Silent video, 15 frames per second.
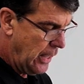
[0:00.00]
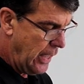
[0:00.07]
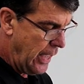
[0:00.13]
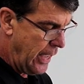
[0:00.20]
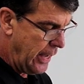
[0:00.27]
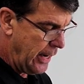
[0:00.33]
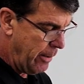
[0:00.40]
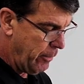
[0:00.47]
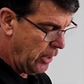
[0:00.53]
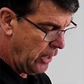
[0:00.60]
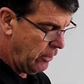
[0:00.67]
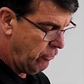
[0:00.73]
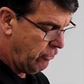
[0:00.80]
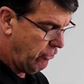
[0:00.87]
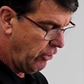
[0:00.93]
and I'm
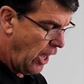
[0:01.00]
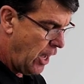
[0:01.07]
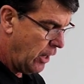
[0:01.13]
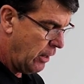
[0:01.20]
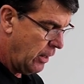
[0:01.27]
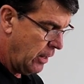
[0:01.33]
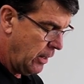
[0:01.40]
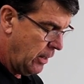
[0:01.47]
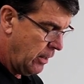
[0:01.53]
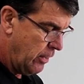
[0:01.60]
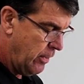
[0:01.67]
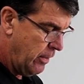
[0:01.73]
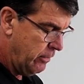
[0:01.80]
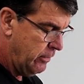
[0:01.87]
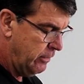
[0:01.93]
going to jog
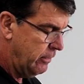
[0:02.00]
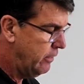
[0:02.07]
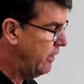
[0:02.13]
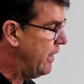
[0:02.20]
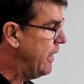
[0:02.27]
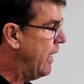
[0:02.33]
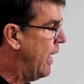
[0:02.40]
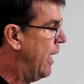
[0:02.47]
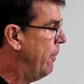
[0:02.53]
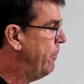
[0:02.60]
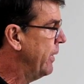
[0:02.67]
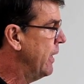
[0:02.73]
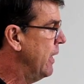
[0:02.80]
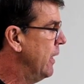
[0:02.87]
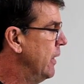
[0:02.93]
the Z up
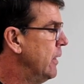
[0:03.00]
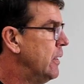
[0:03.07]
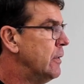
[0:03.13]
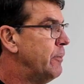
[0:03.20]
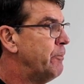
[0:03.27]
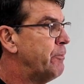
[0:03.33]
again.